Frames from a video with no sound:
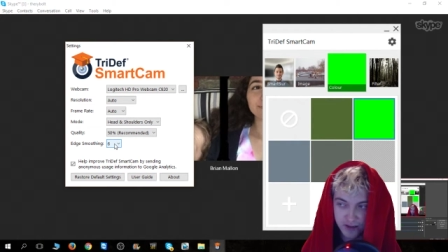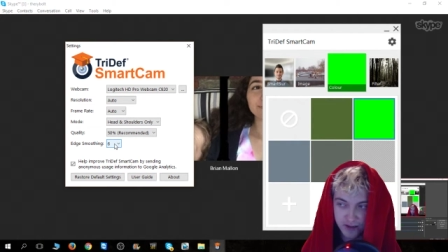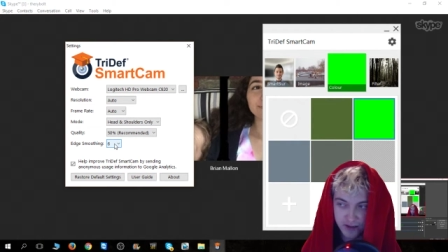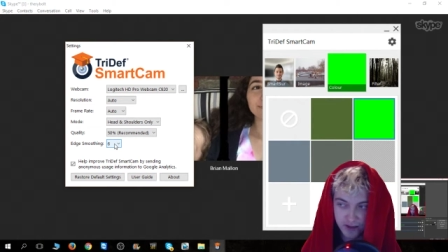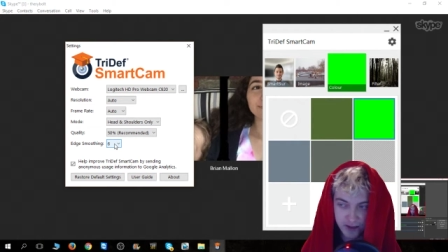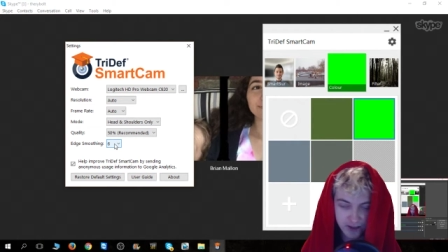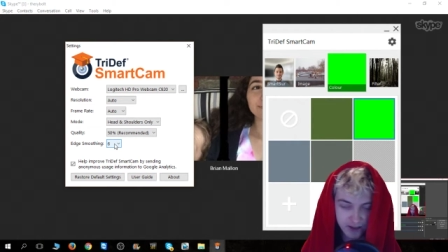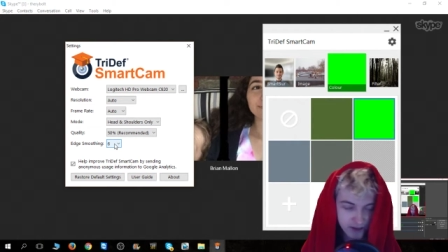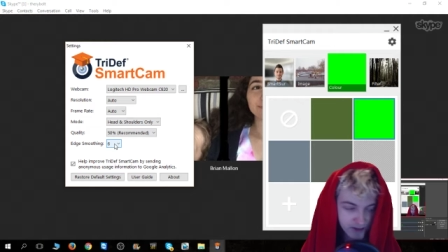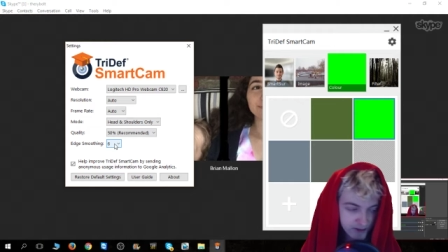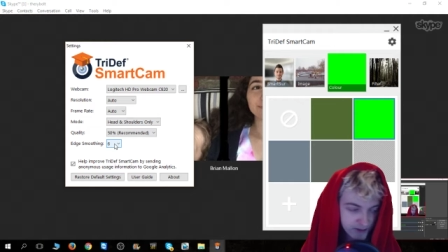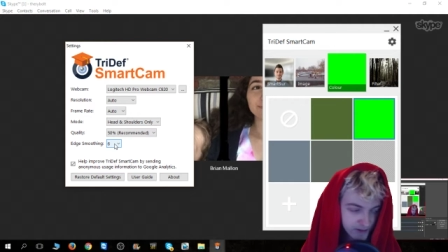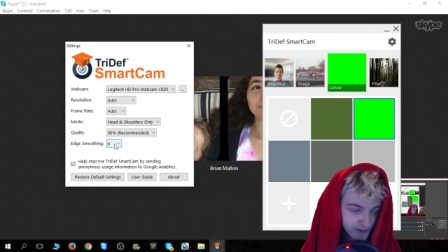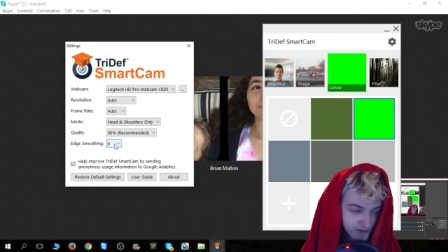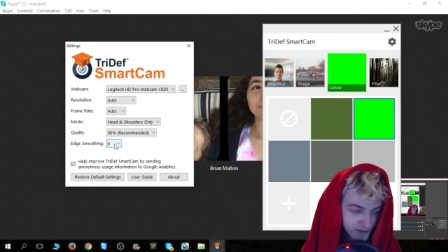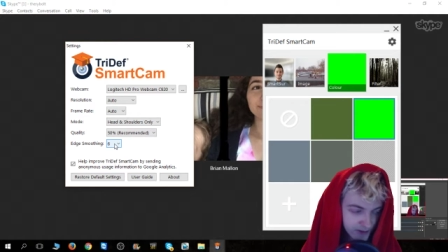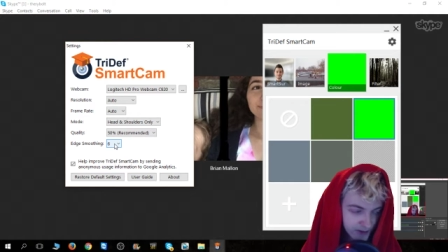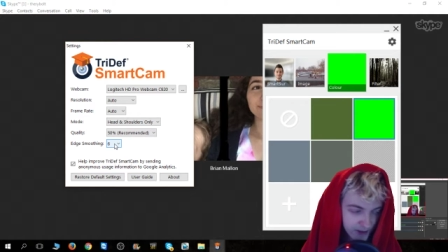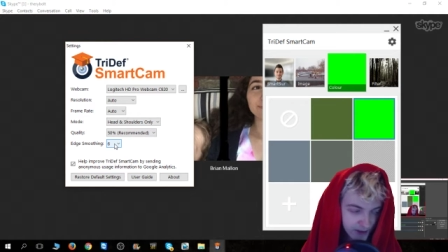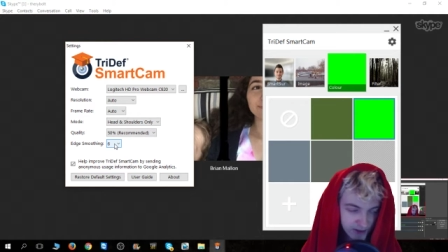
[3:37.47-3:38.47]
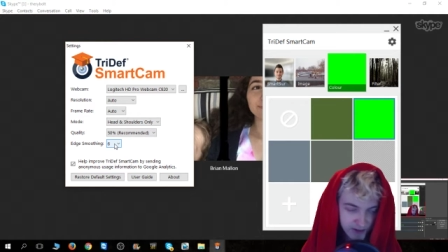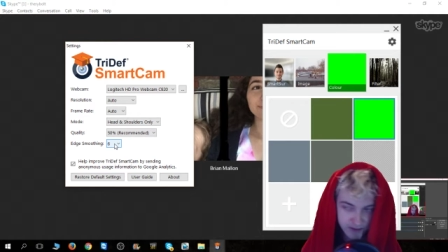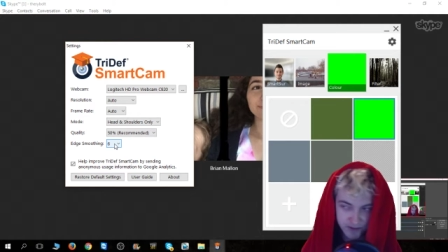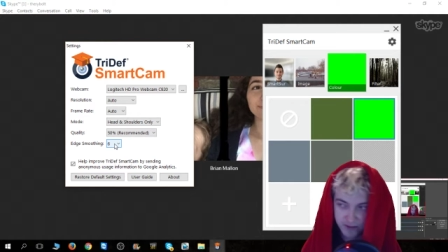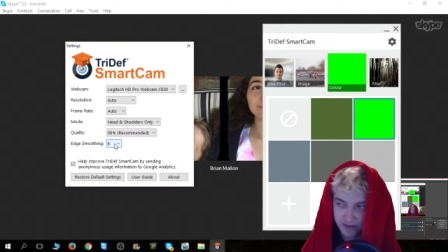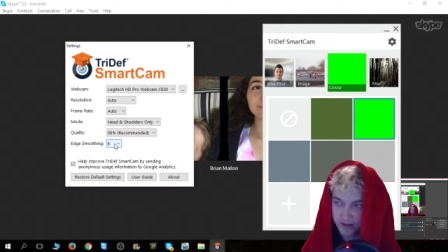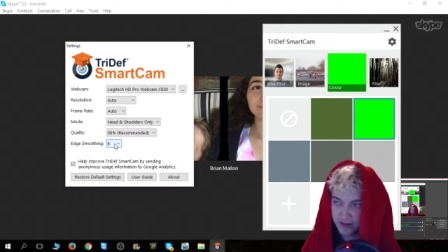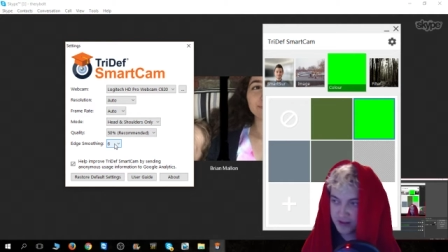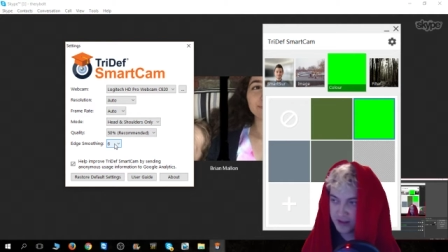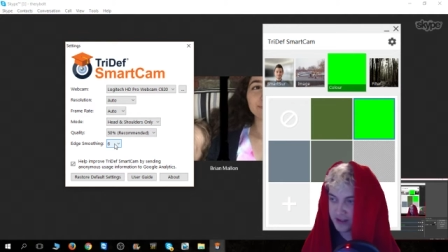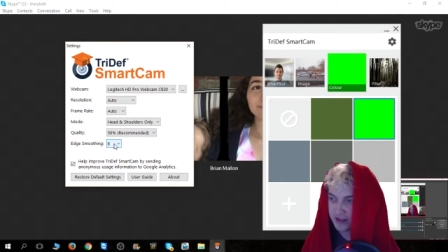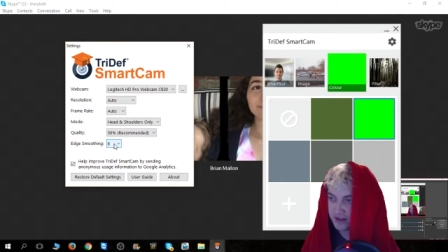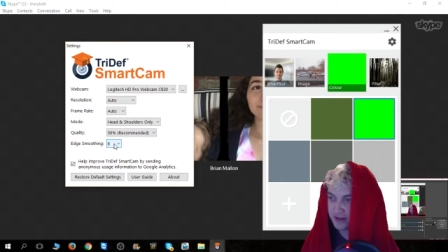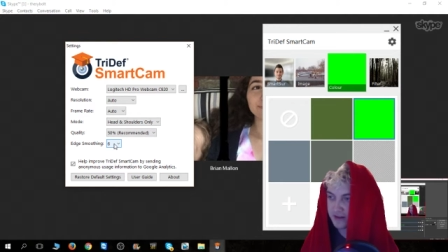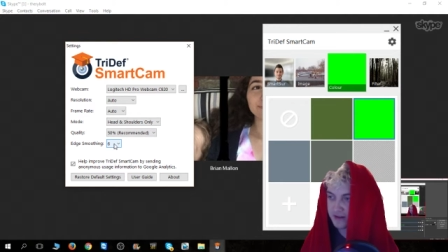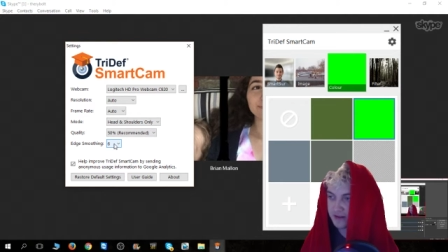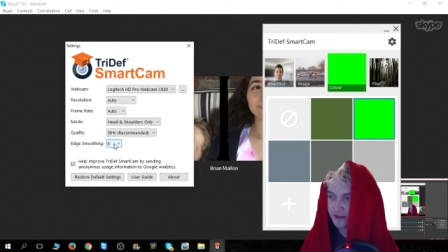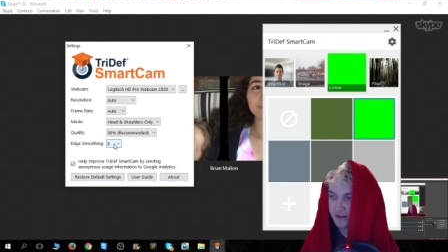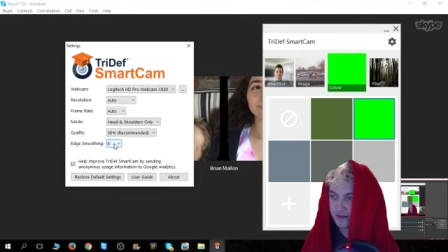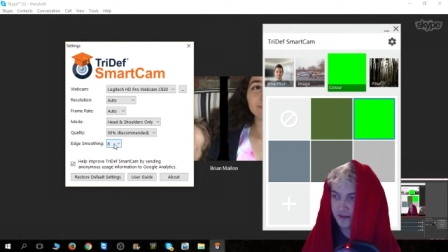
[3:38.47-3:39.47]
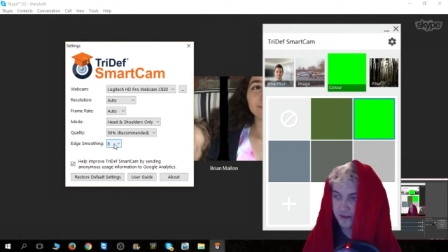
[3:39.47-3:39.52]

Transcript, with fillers: like, at a 6.